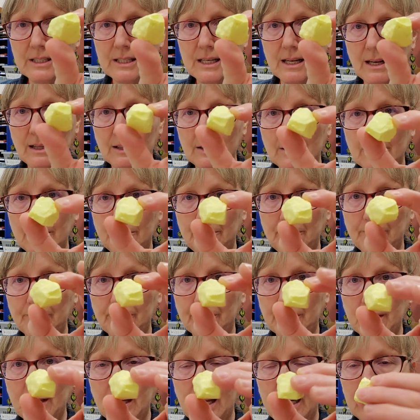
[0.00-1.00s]
color,
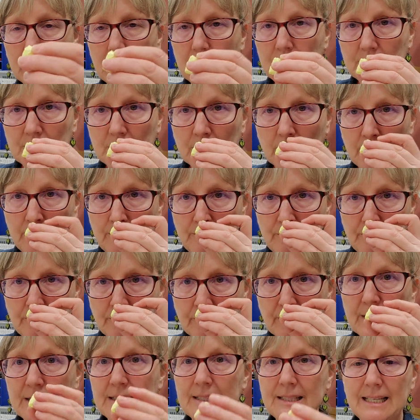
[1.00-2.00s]
and it also
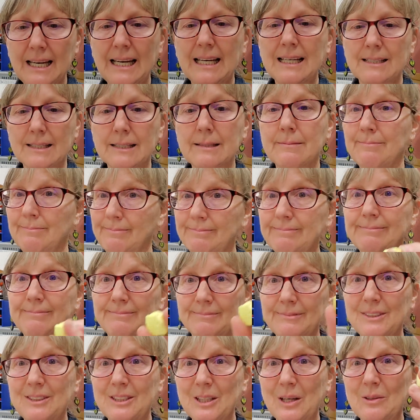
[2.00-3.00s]
stinks.
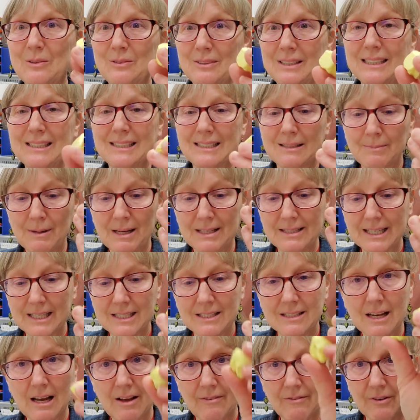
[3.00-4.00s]
So it smells like
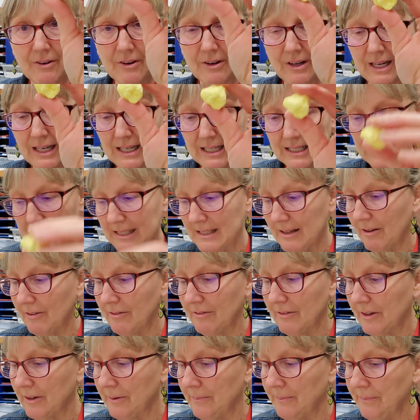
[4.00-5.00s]
sulfur, it is
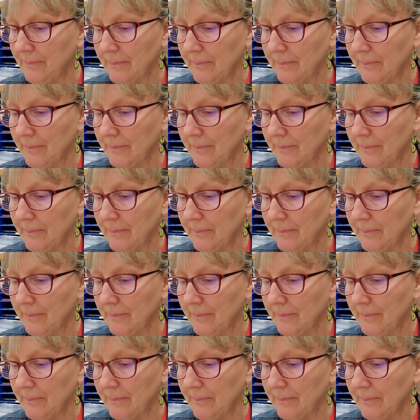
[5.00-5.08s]
sulfur.